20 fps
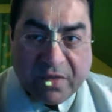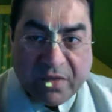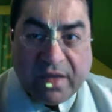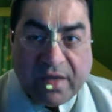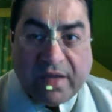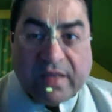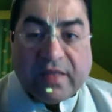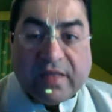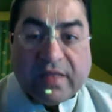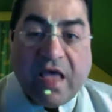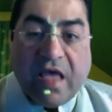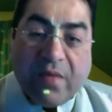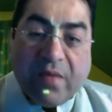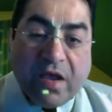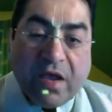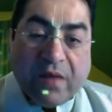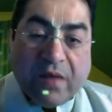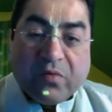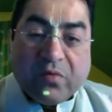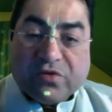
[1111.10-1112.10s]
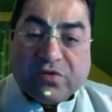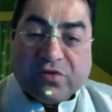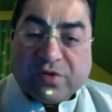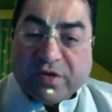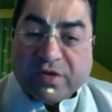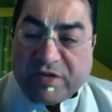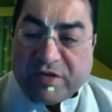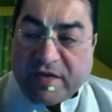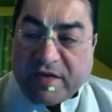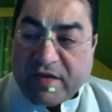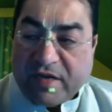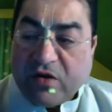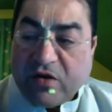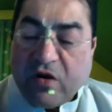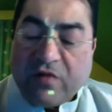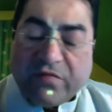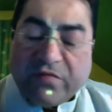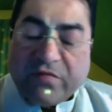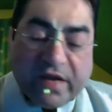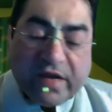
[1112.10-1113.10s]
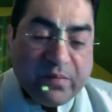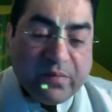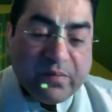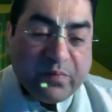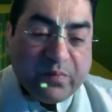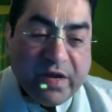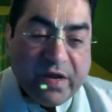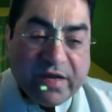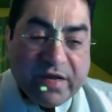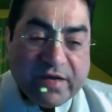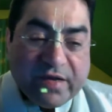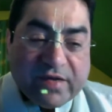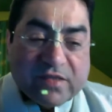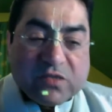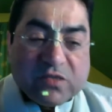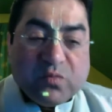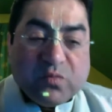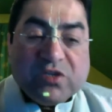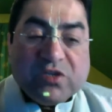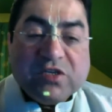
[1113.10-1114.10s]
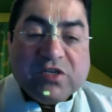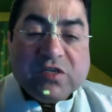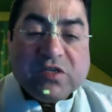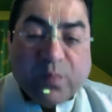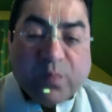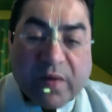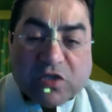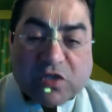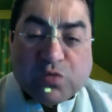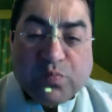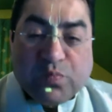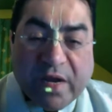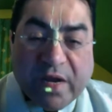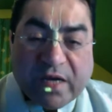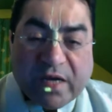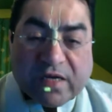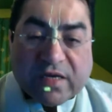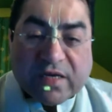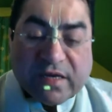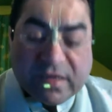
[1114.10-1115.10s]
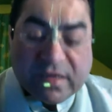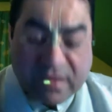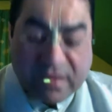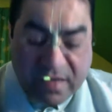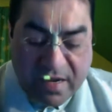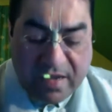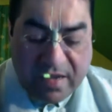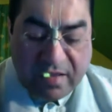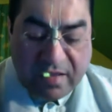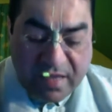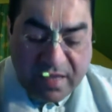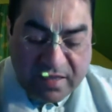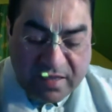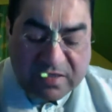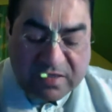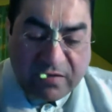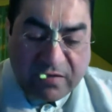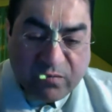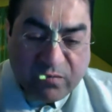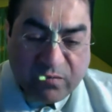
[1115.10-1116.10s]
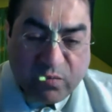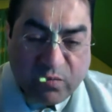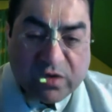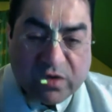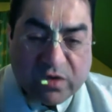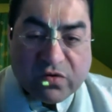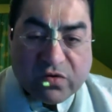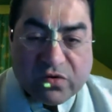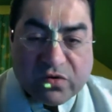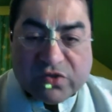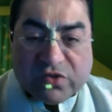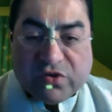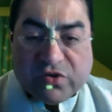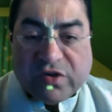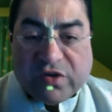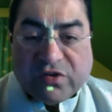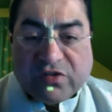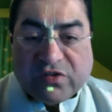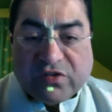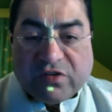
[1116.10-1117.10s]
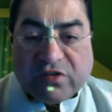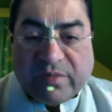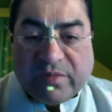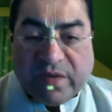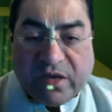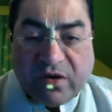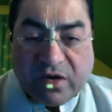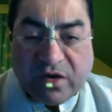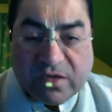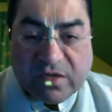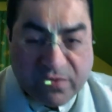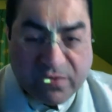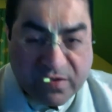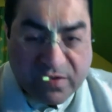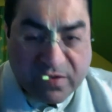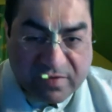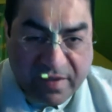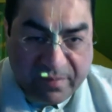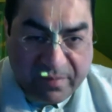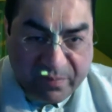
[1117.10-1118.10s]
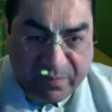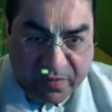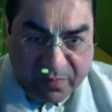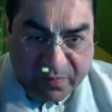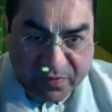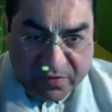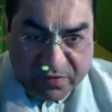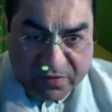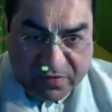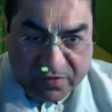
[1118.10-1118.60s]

they may approach Krishna offering him prayers, which is much better than someone who is going to the demigods for the same purpose.